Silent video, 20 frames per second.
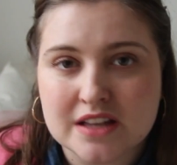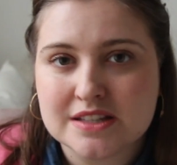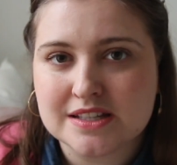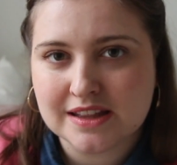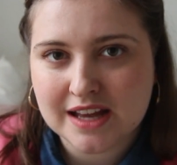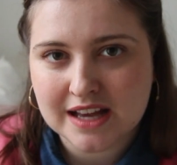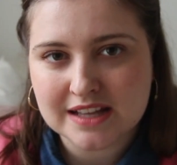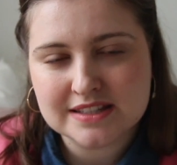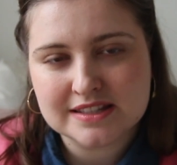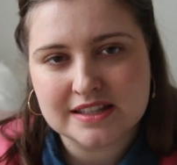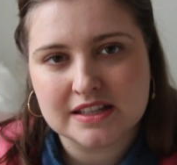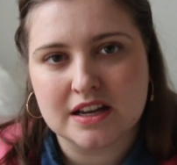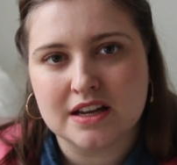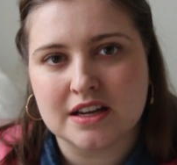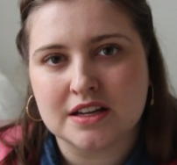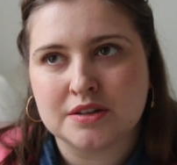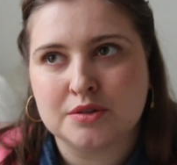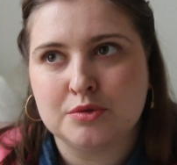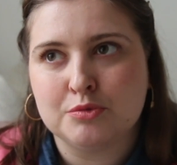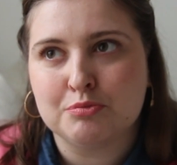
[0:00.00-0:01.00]
So that's
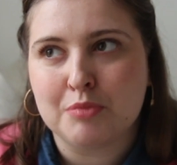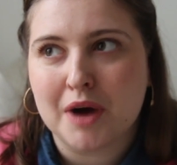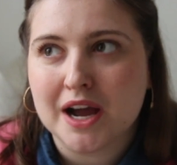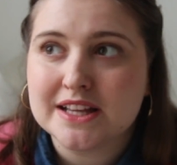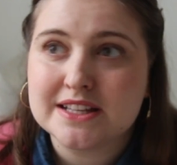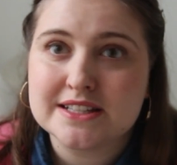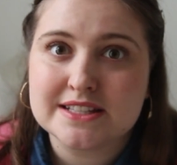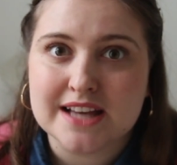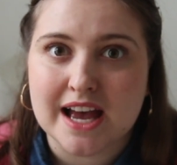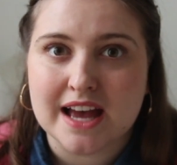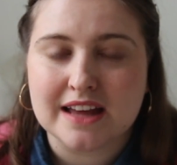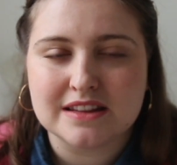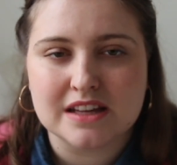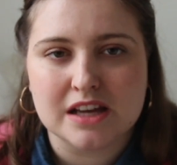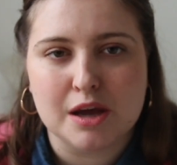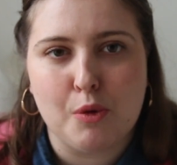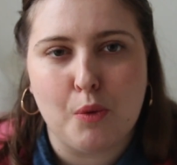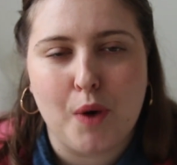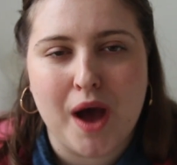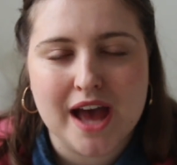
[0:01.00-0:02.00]
the mindset, the
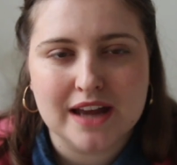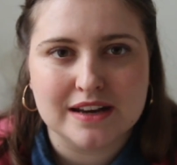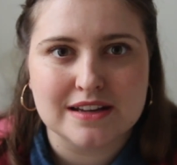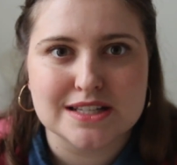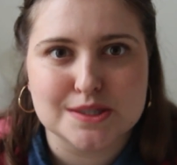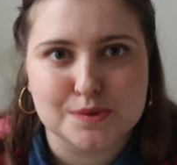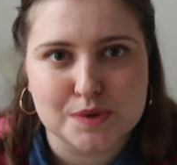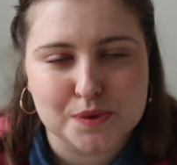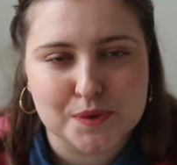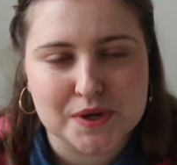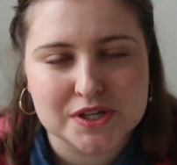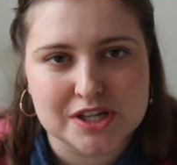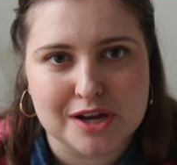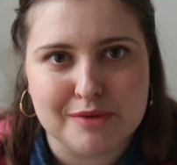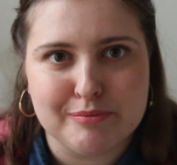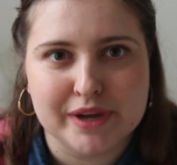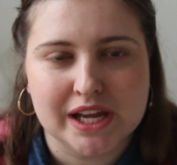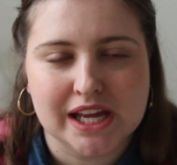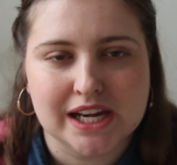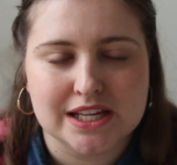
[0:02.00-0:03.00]
awareness with which
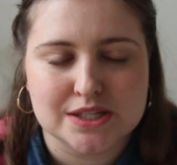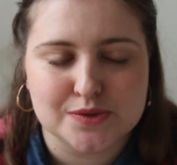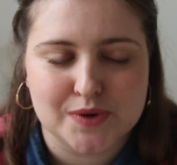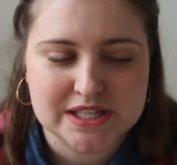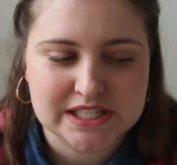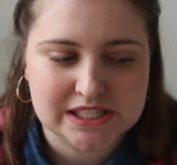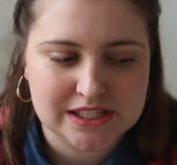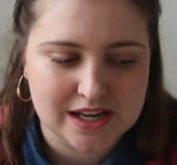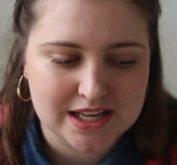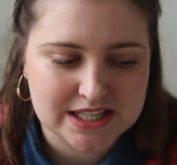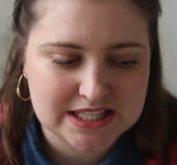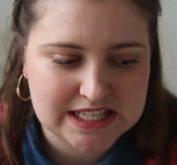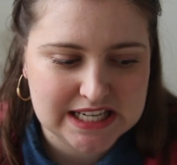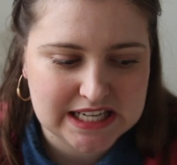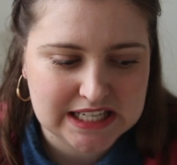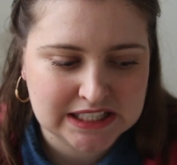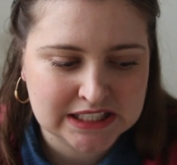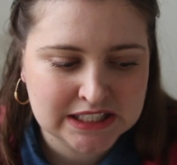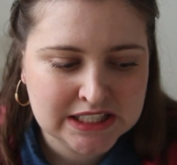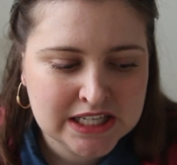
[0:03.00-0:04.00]
I'm beginning
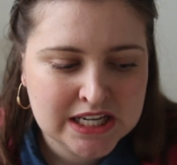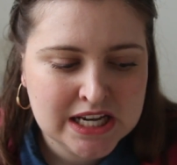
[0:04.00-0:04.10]
2019.